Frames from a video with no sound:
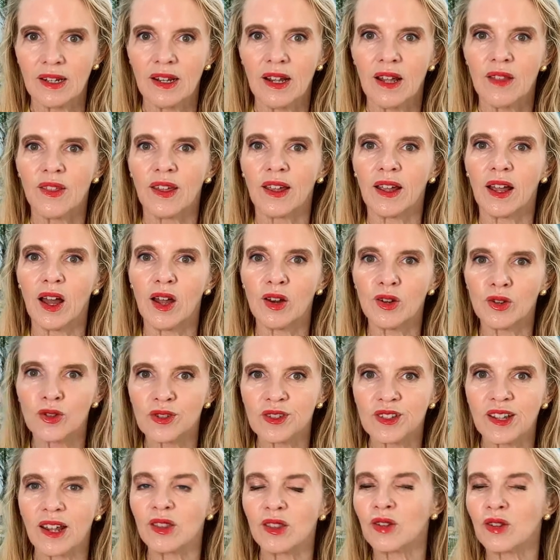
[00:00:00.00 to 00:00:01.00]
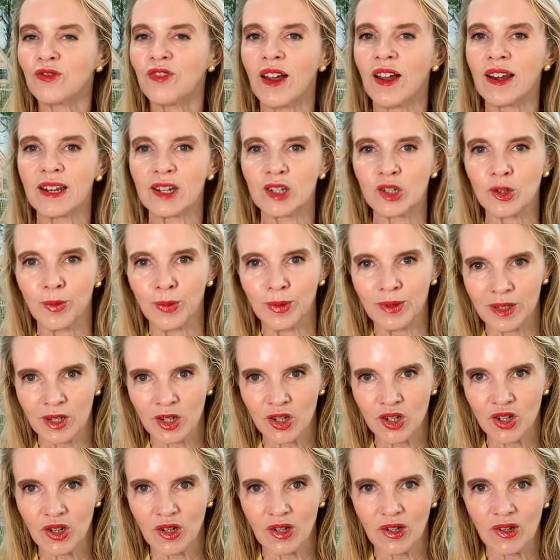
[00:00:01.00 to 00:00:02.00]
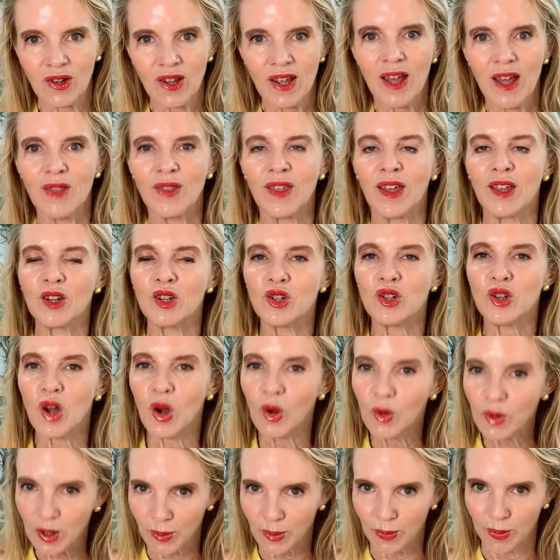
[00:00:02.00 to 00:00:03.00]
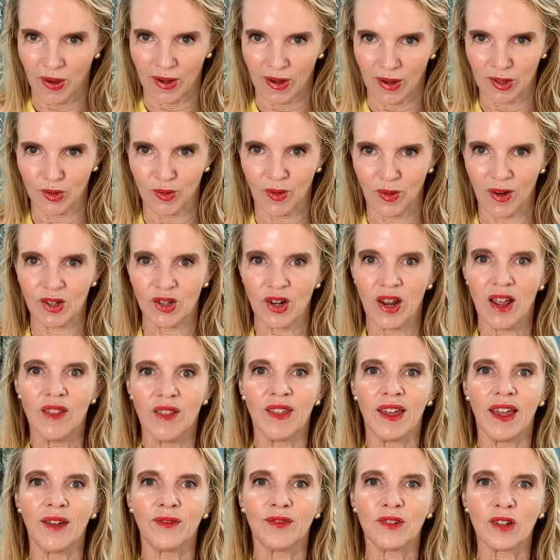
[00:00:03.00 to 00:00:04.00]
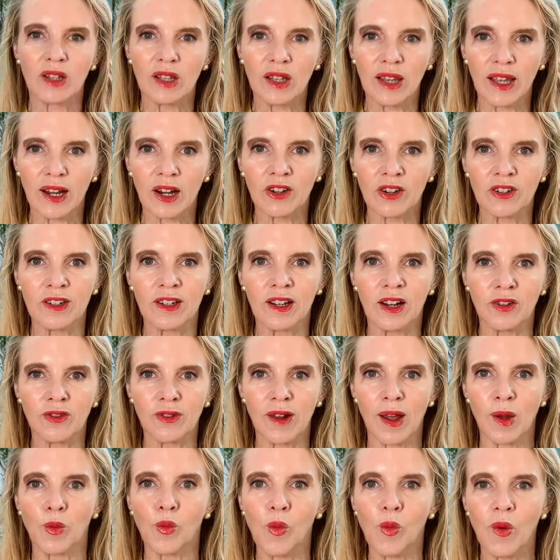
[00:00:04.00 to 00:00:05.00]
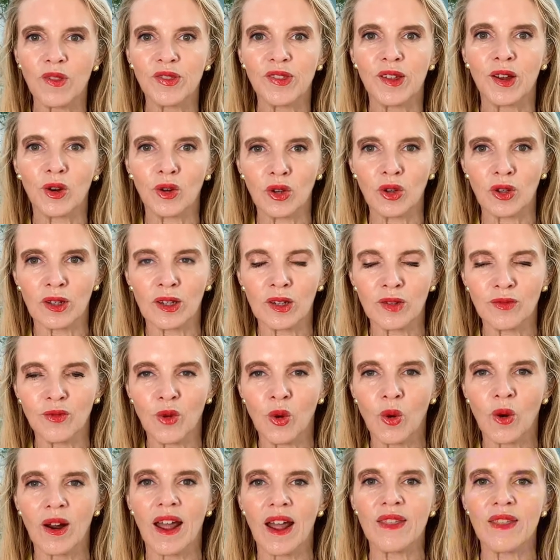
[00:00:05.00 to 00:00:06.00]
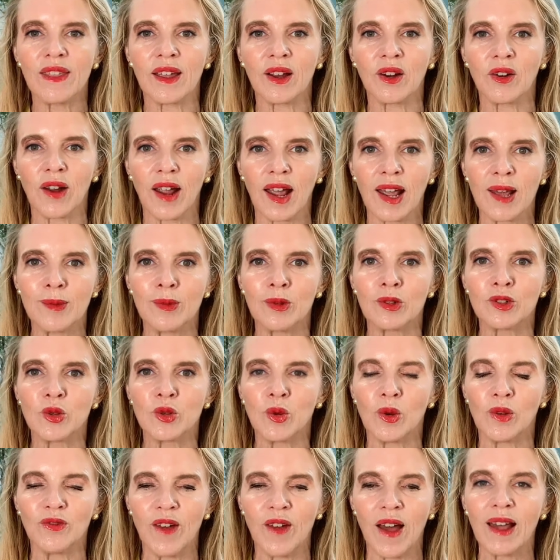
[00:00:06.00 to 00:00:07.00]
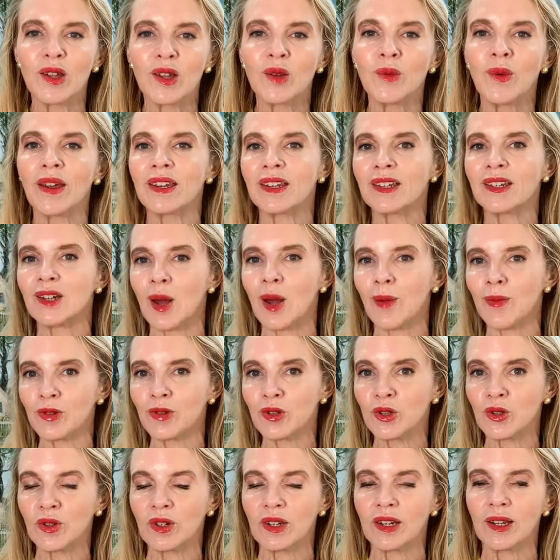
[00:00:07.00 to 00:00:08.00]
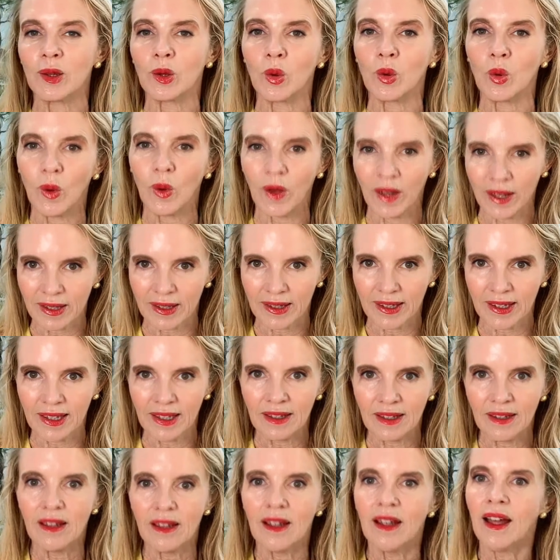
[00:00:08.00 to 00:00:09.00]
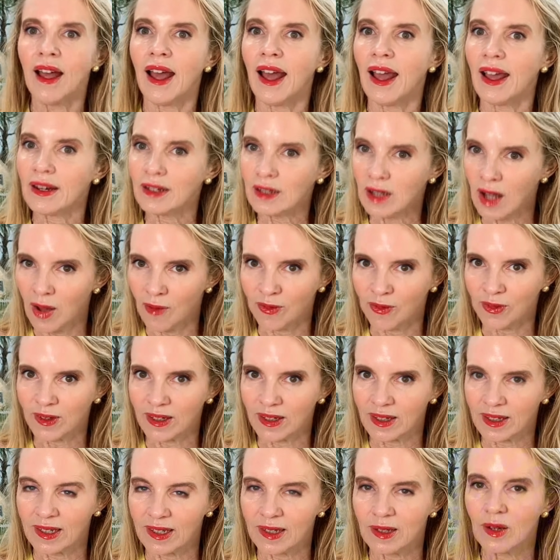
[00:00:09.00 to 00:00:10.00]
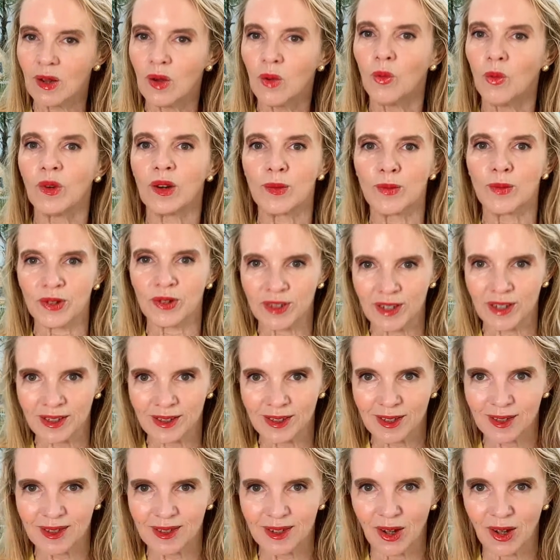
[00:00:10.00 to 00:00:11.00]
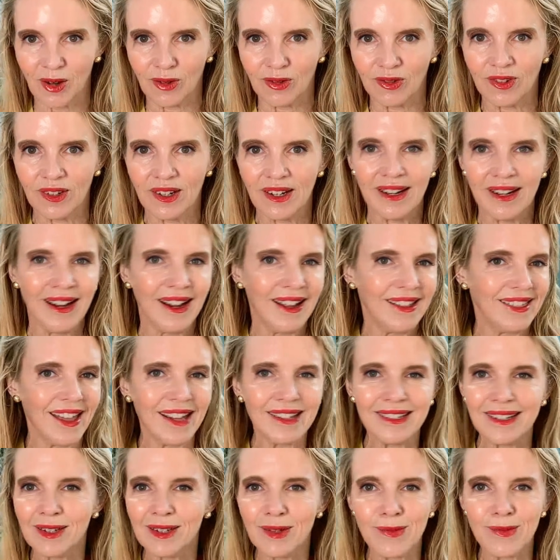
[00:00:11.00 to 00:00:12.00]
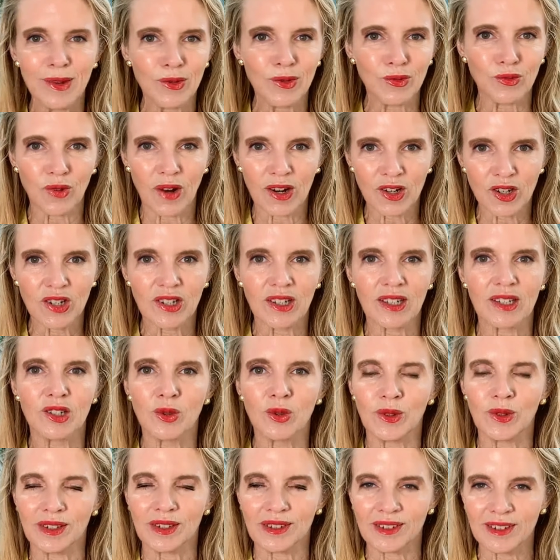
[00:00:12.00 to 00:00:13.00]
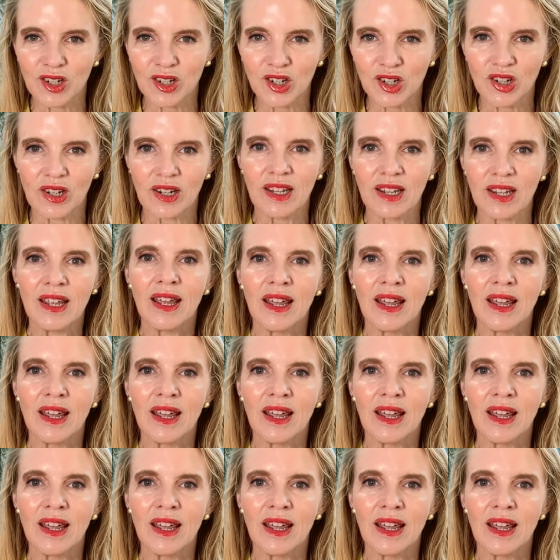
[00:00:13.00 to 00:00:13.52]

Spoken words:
They understand their financial position. They know their price range. They have clarity around what they are looking for, and they are able to evaluate an opportunity quickly and confidently when it presents itself. That doesn't mean rushing into a decision.